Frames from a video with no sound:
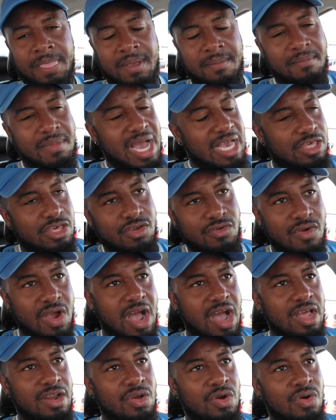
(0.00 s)

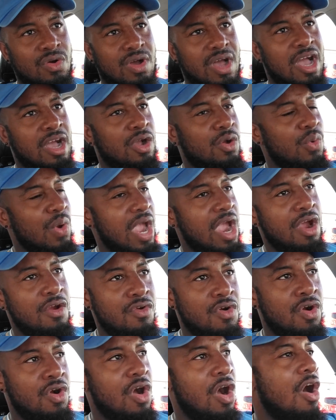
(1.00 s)
Mascherano,
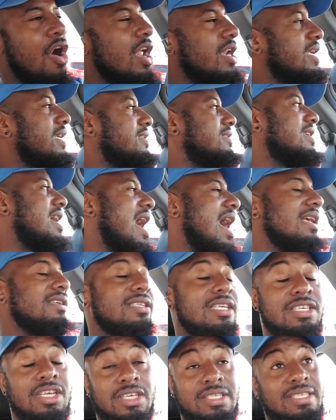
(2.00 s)
Aguero, all these guys
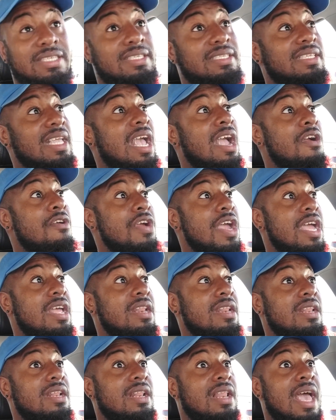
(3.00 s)
are just
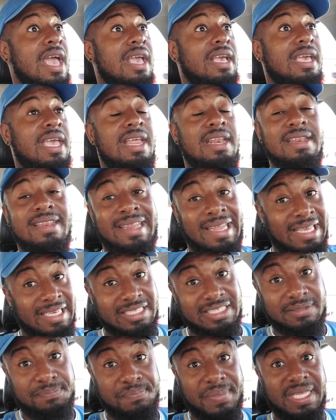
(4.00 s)
staring like in
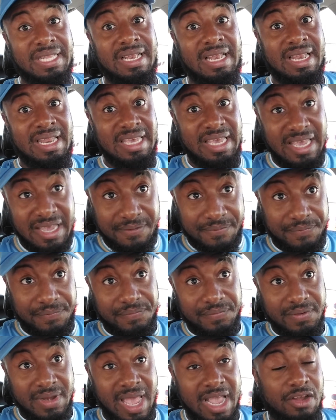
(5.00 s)

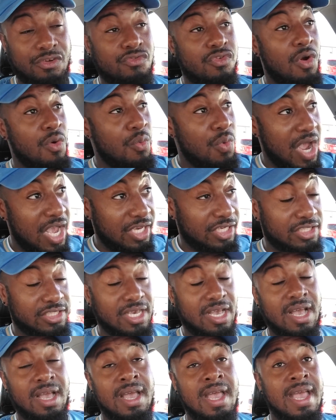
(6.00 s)
disbelief. Like,
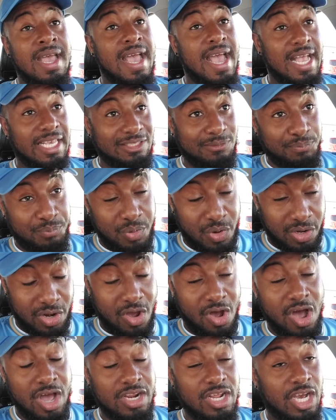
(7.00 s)
Croatia has put
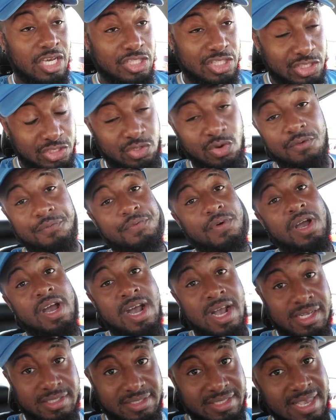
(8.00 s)
on a show for
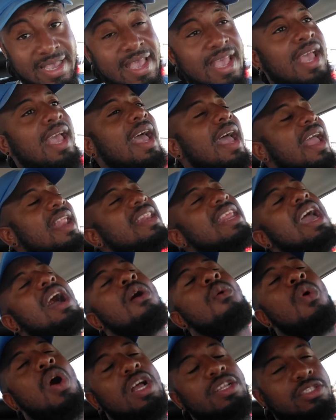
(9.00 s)
us. And they are
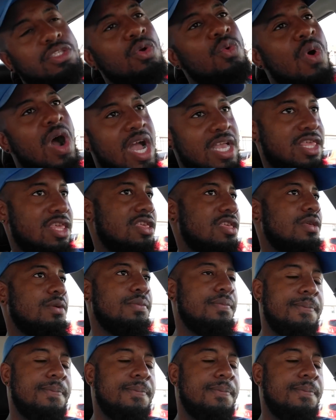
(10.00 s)
one to watch.